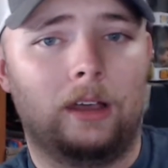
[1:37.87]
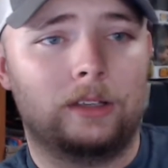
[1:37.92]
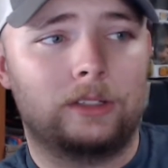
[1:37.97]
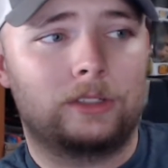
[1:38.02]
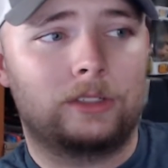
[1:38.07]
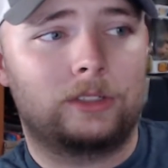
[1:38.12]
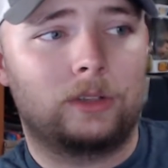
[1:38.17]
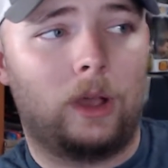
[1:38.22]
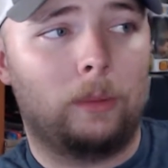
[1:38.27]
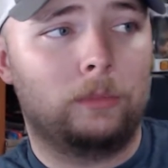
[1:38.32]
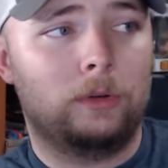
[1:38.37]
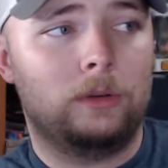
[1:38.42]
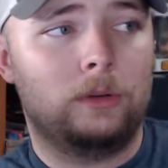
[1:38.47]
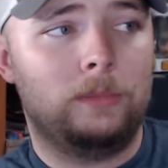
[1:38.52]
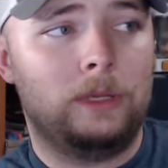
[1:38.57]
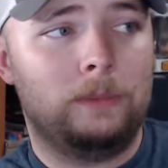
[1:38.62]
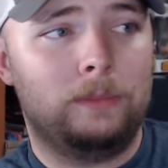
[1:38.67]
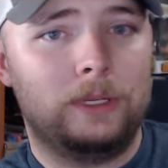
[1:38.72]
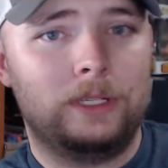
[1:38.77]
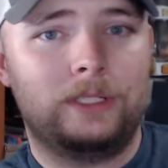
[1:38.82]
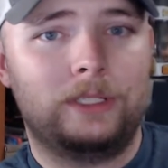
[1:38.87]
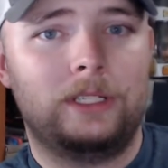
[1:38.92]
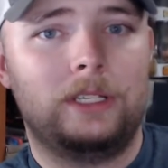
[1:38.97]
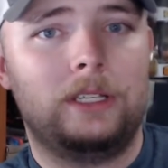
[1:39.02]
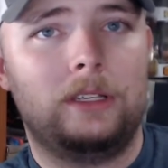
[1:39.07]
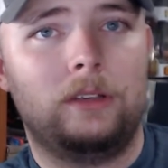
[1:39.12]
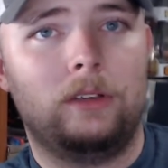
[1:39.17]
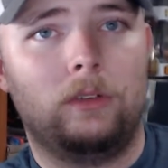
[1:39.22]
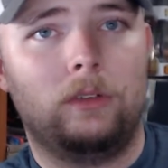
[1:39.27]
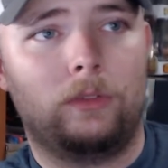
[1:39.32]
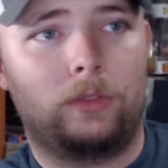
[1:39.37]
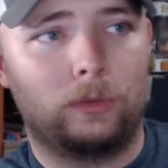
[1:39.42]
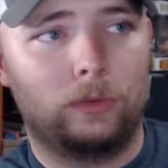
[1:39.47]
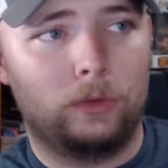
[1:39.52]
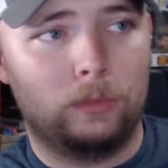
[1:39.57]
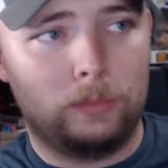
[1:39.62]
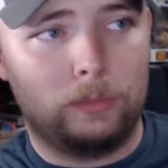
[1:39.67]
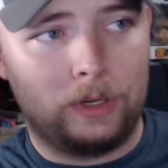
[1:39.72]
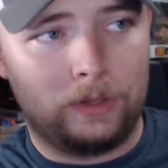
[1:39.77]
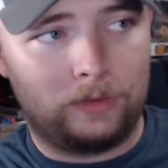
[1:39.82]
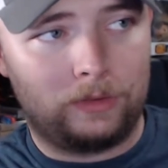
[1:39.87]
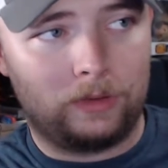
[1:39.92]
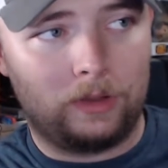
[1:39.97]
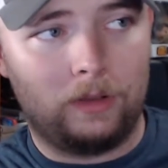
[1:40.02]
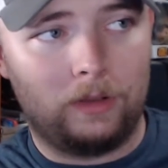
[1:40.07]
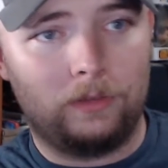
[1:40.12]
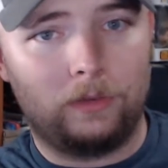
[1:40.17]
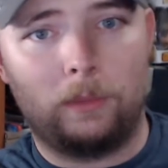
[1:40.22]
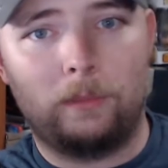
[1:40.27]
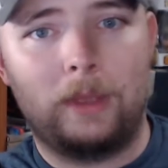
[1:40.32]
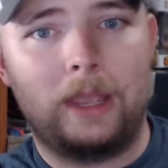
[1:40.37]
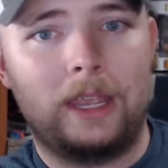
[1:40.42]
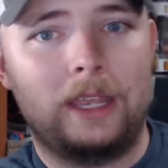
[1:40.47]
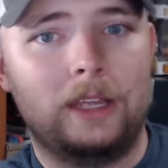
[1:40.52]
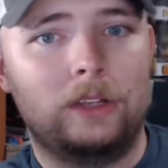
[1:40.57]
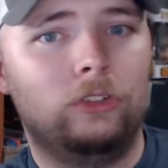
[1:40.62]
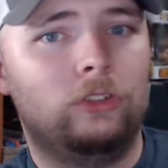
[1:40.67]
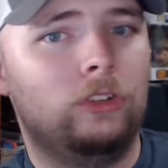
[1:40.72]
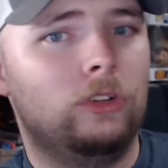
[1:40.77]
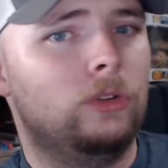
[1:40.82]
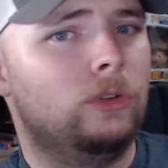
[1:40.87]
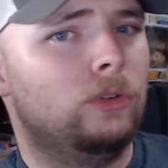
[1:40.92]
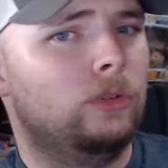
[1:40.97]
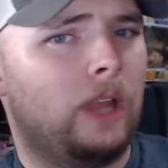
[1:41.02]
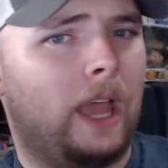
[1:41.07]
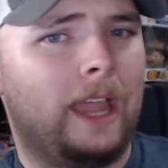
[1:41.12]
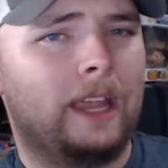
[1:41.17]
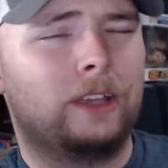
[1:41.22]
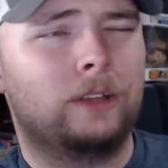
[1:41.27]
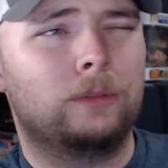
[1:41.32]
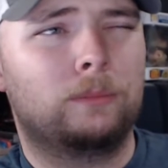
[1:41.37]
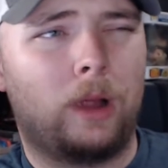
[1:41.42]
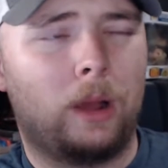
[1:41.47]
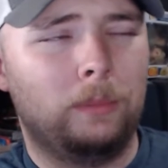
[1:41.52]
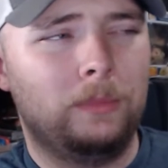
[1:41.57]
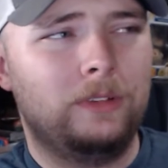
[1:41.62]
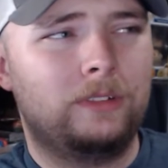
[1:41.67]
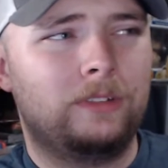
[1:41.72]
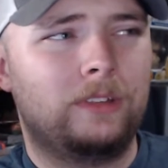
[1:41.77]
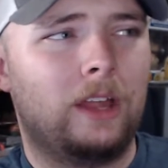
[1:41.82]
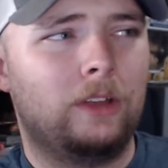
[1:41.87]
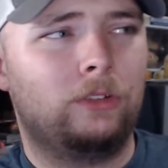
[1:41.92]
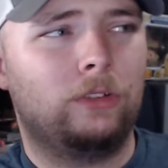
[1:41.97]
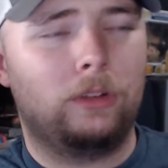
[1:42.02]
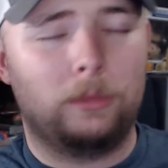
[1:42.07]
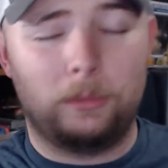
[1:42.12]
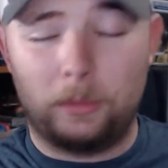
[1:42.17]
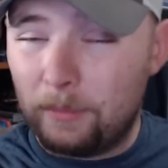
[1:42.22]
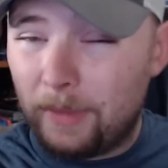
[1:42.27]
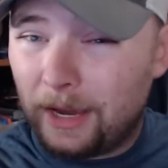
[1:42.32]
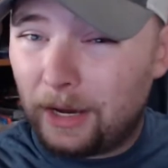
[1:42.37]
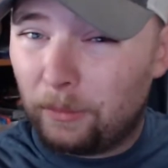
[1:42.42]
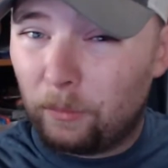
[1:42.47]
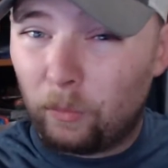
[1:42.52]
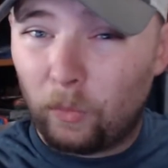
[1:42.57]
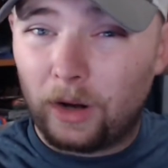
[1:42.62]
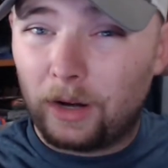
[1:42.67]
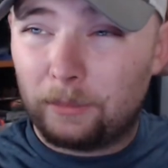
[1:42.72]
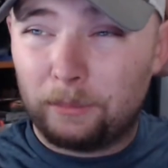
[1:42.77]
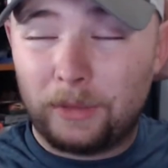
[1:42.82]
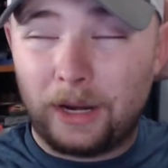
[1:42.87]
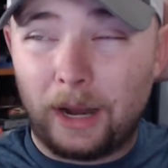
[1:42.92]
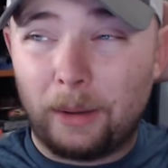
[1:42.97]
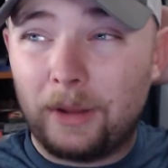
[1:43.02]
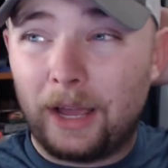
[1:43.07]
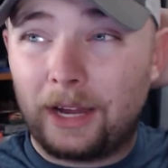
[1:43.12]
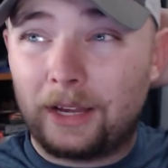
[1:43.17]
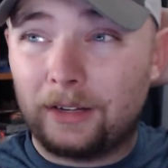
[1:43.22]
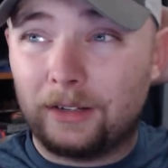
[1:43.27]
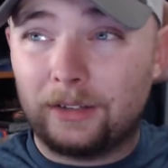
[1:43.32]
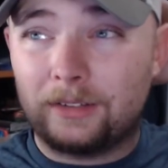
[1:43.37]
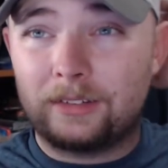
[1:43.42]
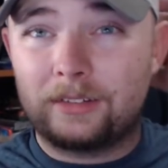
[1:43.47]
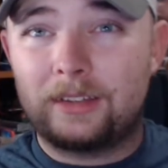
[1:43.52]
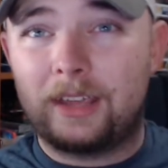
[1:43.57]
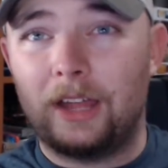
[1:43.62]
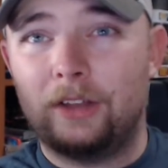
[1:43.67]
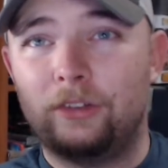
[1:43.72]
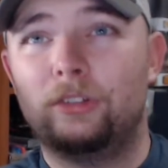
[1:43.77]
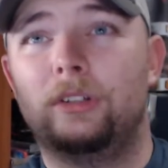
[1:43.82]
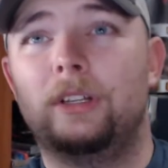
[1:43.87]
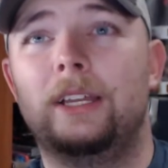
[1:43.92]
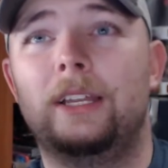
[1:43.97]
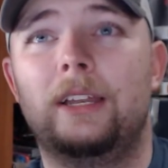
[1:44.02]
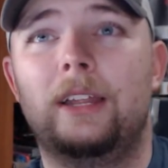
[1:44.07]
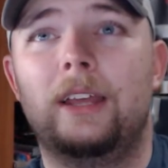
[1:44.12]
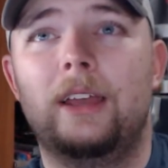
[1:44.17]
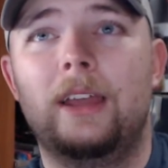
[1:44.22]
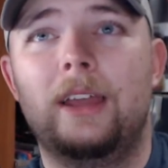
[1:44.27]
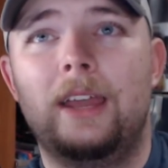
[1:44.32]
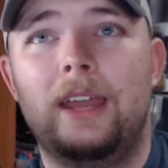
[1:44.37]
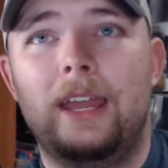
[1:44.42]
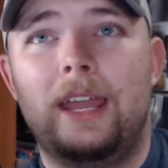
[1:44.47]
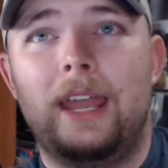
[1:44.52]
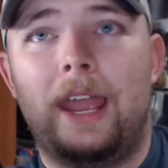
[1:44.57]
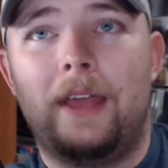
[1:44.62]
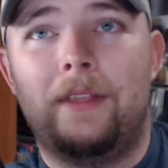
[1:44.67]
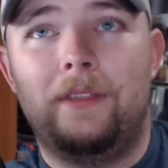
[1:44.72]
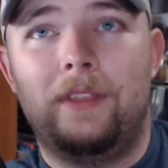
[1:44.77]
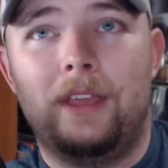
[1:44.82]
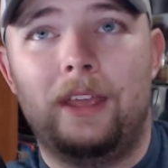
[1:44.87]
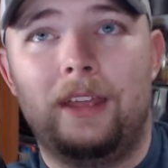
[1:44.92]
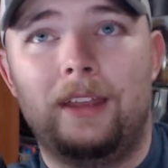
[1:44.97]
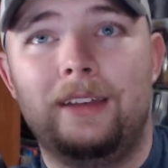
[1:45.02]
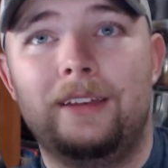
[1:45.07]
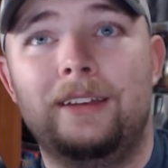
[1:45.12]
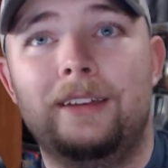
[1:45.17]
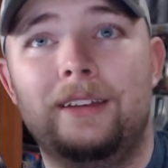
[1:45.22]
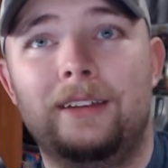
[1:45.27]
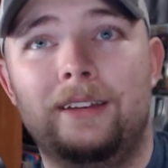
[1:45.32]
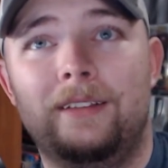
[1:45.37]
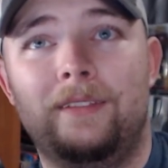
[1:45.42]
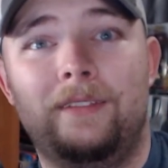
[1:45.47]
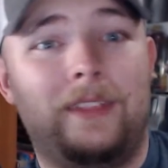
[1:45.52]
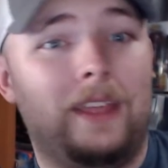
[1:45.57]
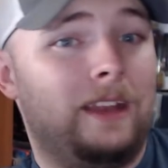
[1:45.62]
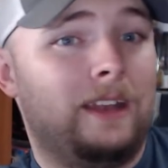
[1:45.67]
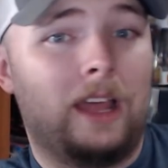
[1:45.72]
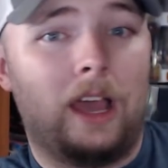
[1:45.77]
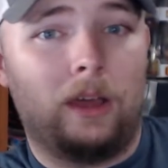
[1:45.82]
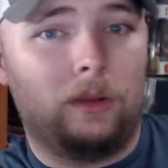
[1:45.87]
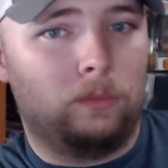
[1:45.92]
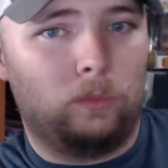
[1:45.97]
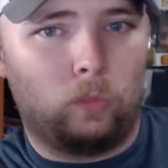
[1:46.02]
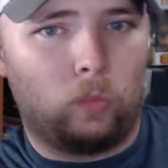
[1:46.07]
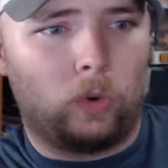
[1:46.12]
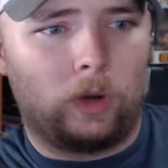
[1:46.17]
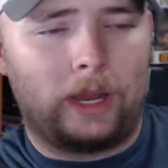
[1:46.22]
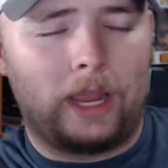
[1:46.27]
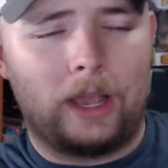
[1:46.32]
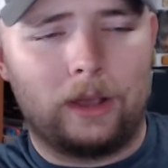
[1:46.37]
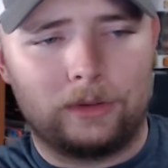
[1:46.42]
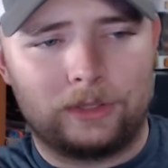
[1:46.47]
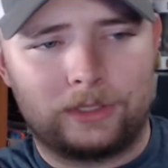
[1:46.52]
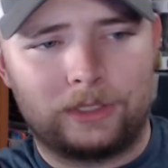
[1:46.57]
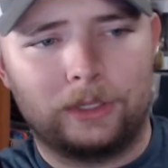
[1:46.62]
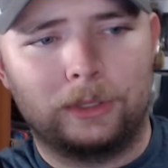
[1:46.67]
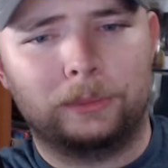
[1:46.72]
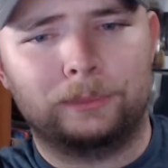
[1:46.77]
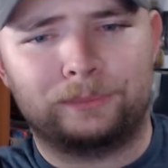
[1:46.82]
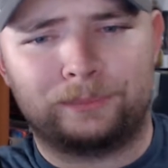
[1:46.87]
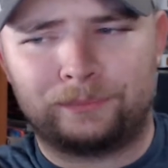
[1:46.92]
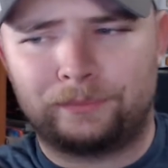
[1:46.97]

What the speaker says: So I'm going to be busy through the months of May and June. I could probably schedule them and make them work, but I'm not going to schedule it and then they not work out. So